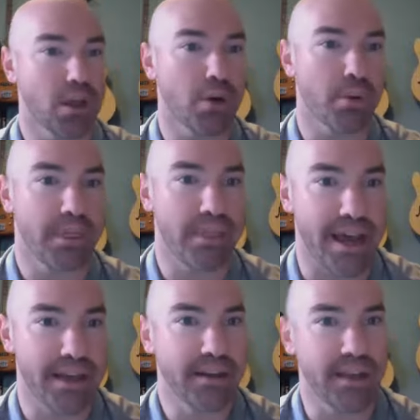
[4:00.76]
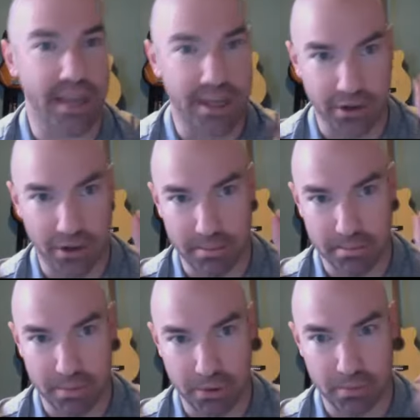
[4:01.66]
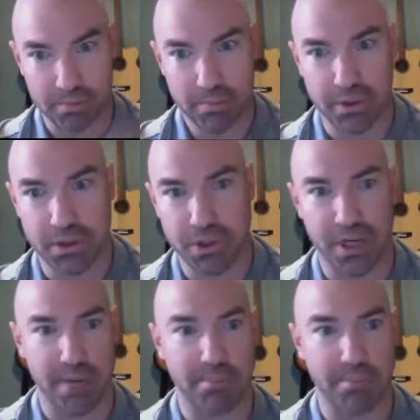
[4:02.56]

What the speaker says: with that, and you're boom, good shape.